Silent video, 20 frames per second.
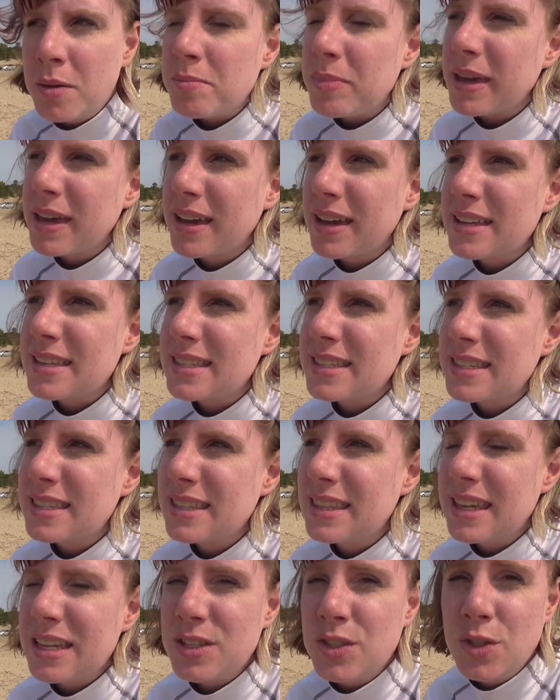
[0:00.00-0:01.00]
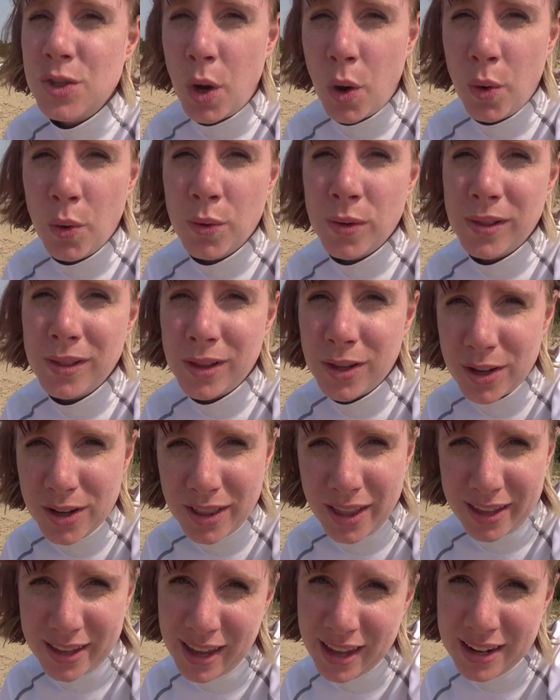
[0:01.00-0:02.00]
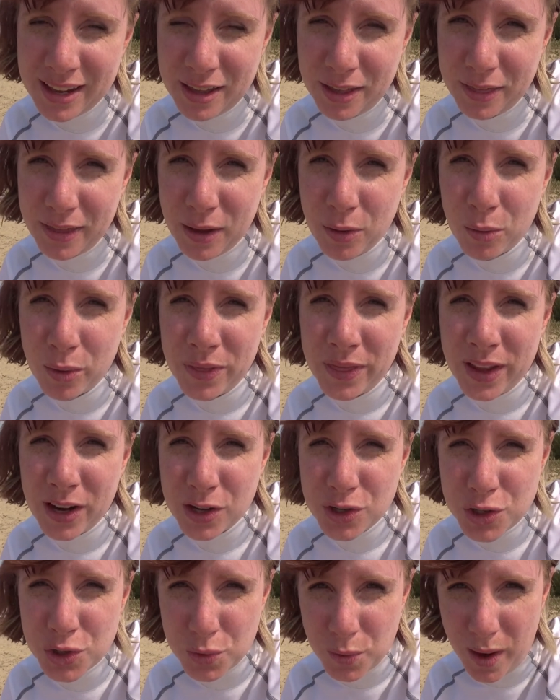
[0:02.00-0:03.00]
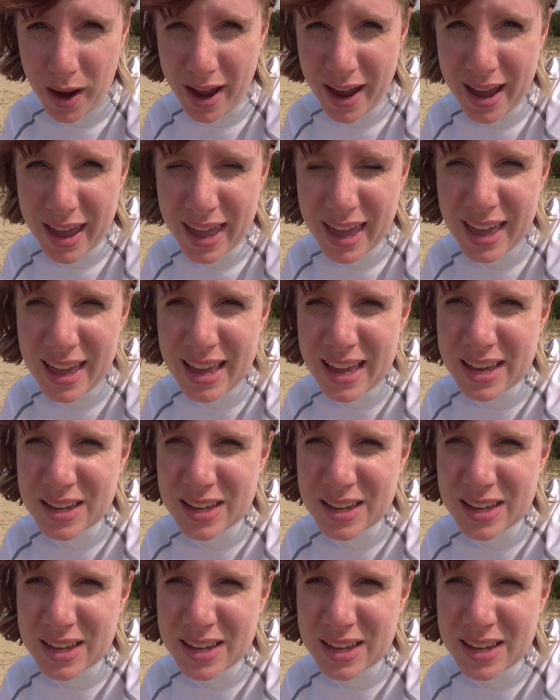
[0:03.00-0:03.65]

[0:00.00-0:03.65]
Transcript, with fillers: because they don't look like anything when they're dry,